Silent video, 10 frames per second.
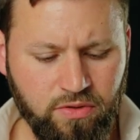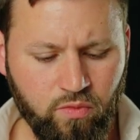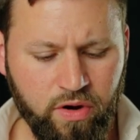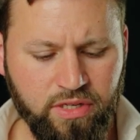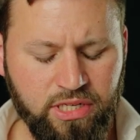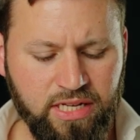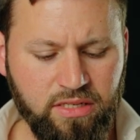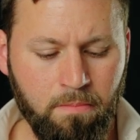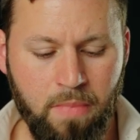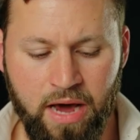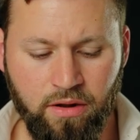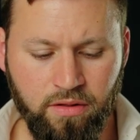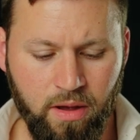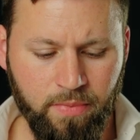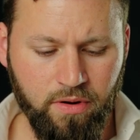where it says model
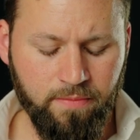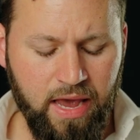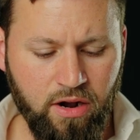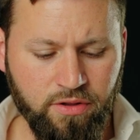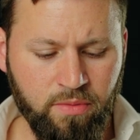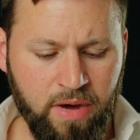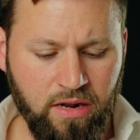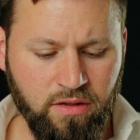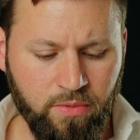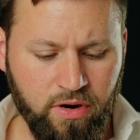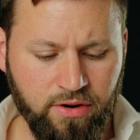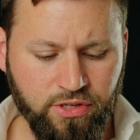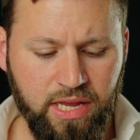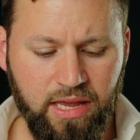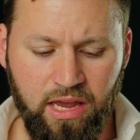number, and under the model number
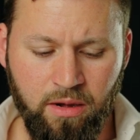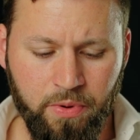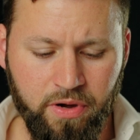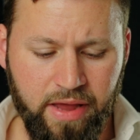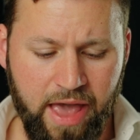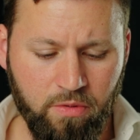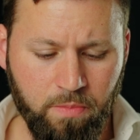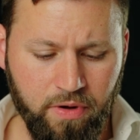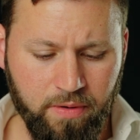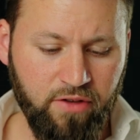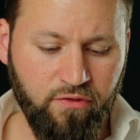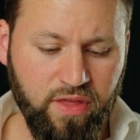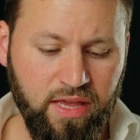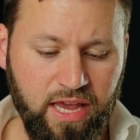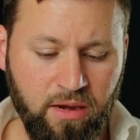it'll say input output. If
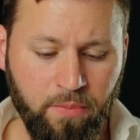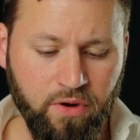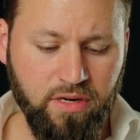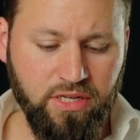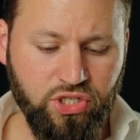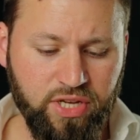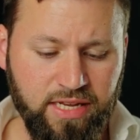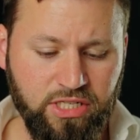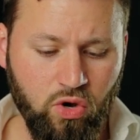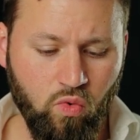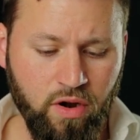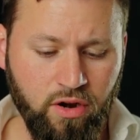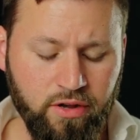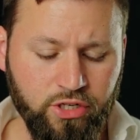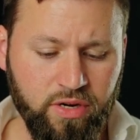the input says
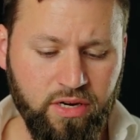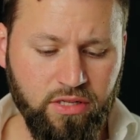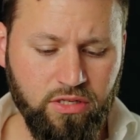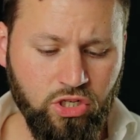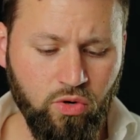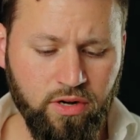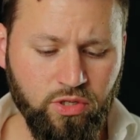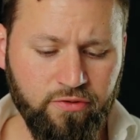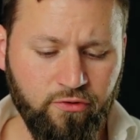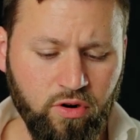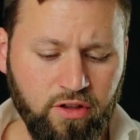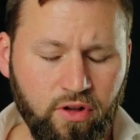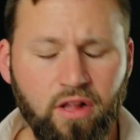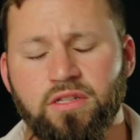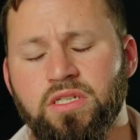100 to 240
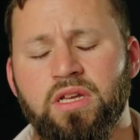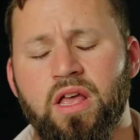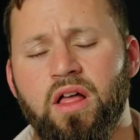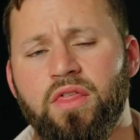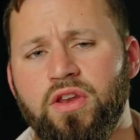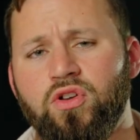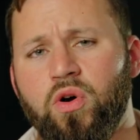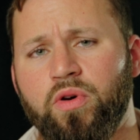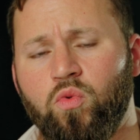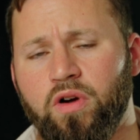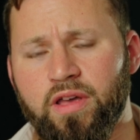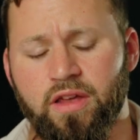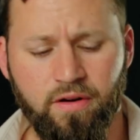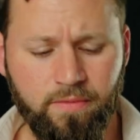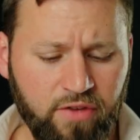volts, then you know it'll work
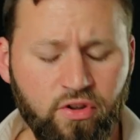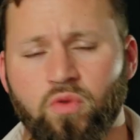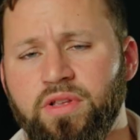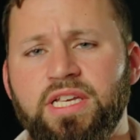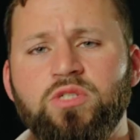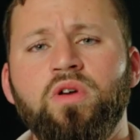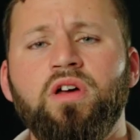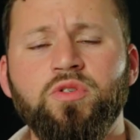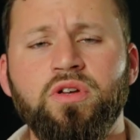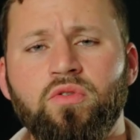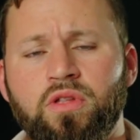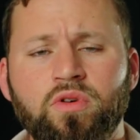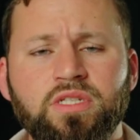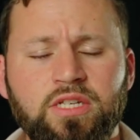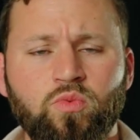here. If it only says 100 or
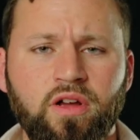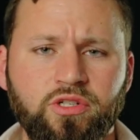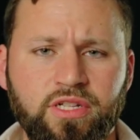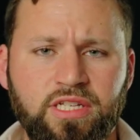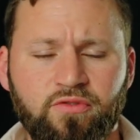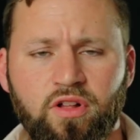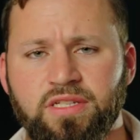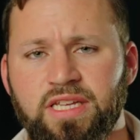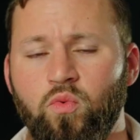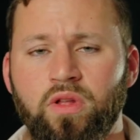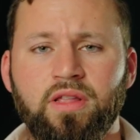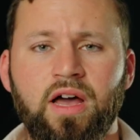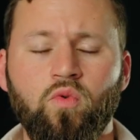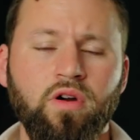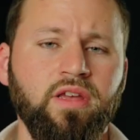only says 110 volts, it will not work